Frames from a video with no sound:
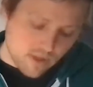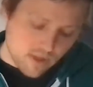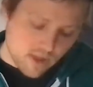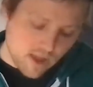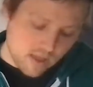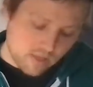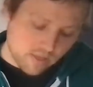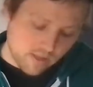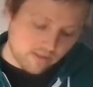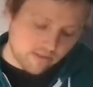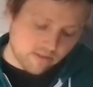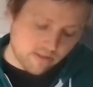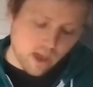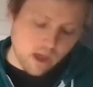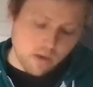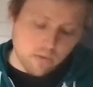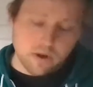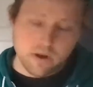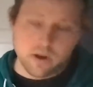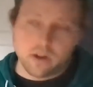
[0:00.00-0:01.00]
And let's say I
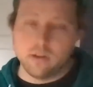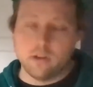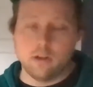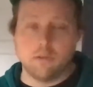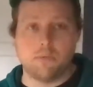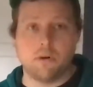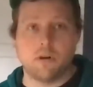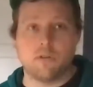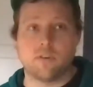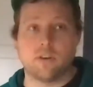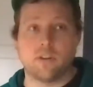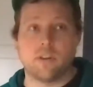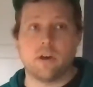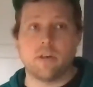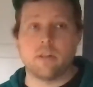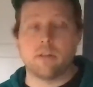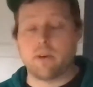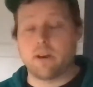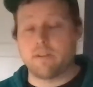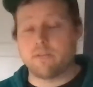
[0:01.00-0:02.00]
wanted to loop over all
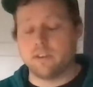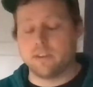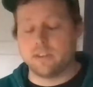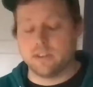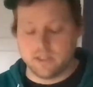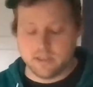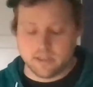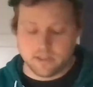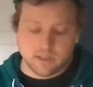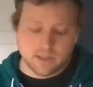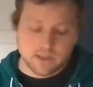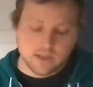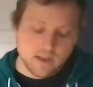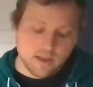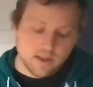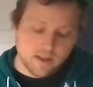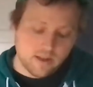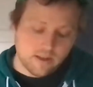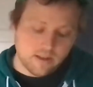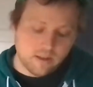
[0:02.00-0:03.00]
the references
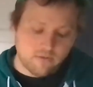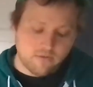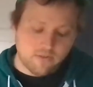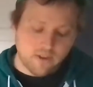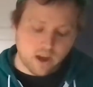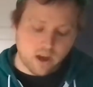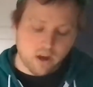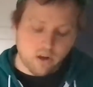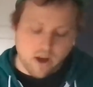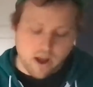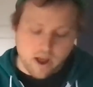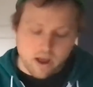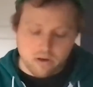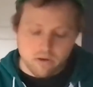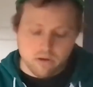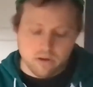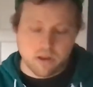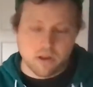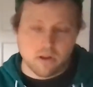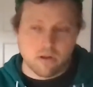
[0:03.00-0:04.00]
to figure out,
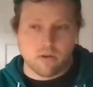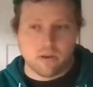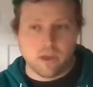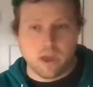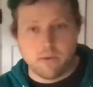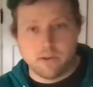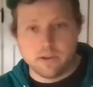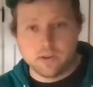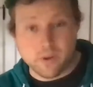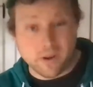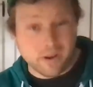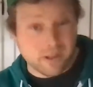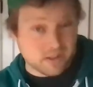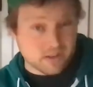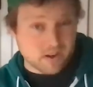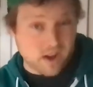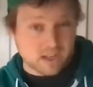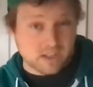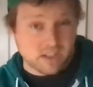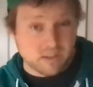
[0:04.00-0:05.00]
okay, which one of these
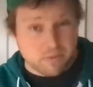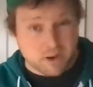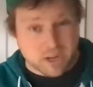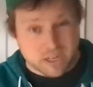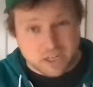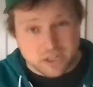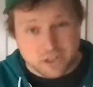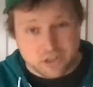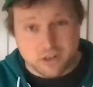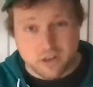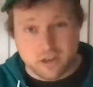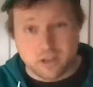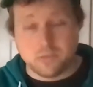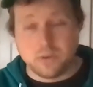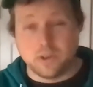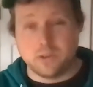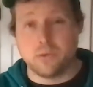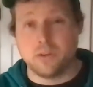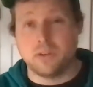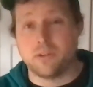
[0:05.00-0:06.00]
are actually practitioners,
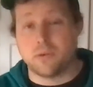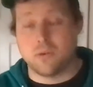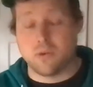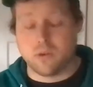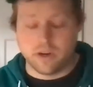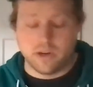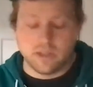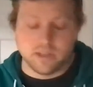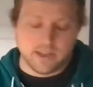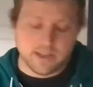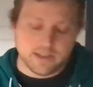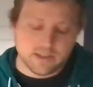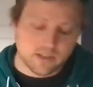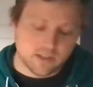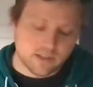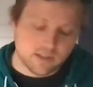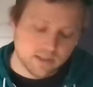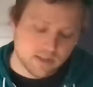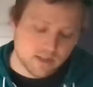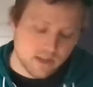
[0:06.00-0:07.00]
which ones are
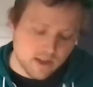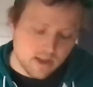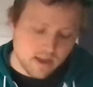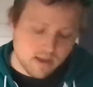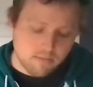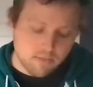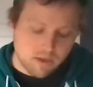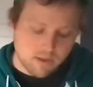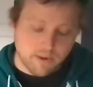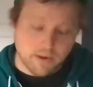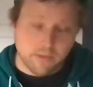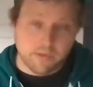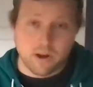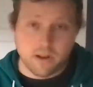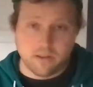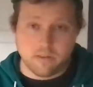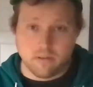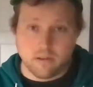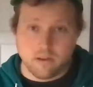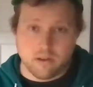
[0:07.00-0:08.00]
organizations. Maybe I
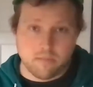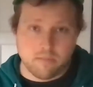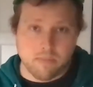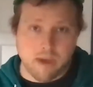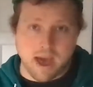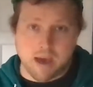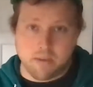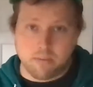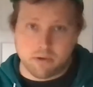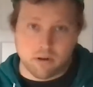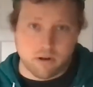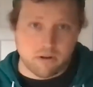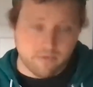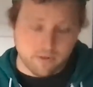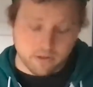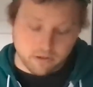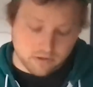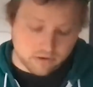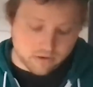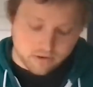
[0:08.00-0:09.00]
want to do a map or a
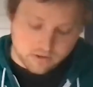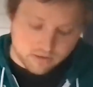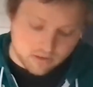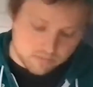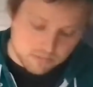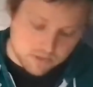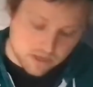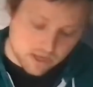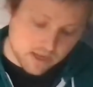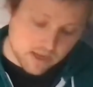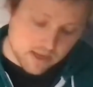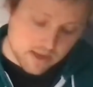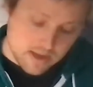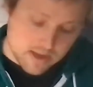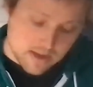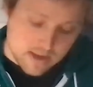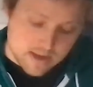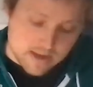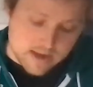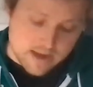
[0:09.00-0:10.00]
filter or something.
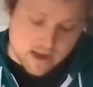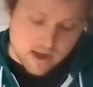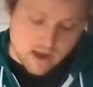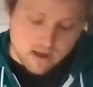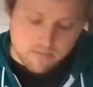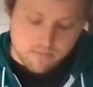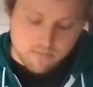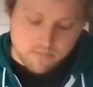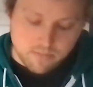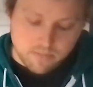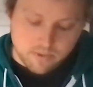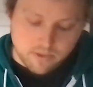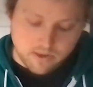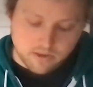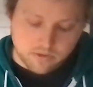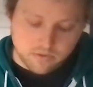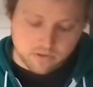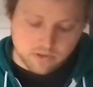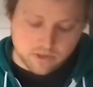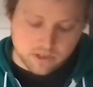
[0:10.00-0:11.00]

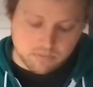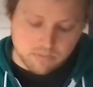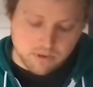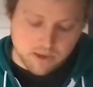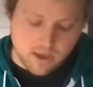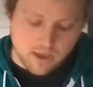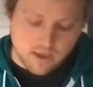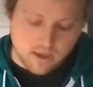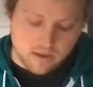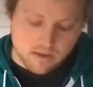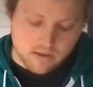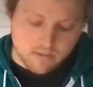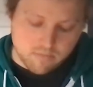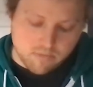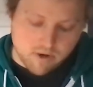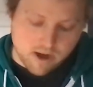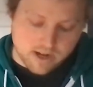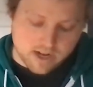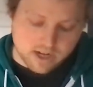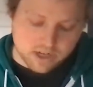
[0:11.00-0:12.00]
This would just be
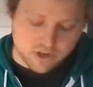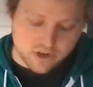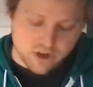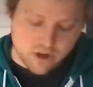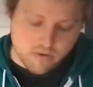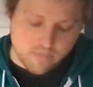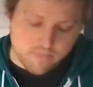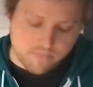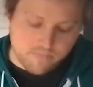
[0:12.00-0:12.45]
practitioner.